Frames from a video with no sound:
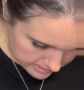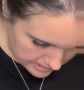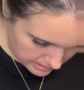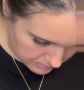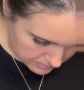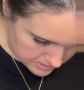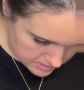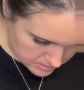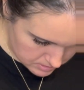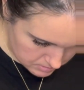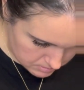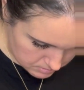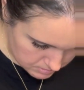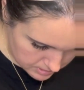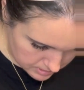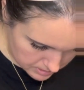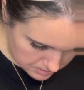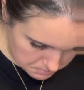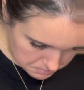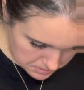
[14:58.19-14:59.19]
That one is a
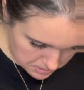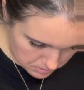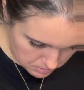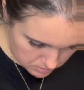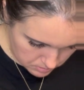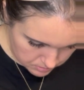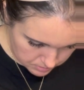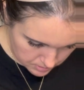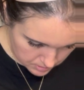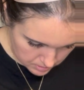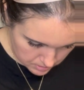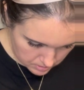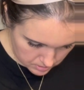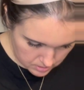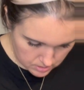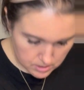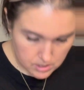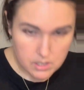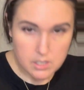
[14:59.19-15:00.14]
really beautiful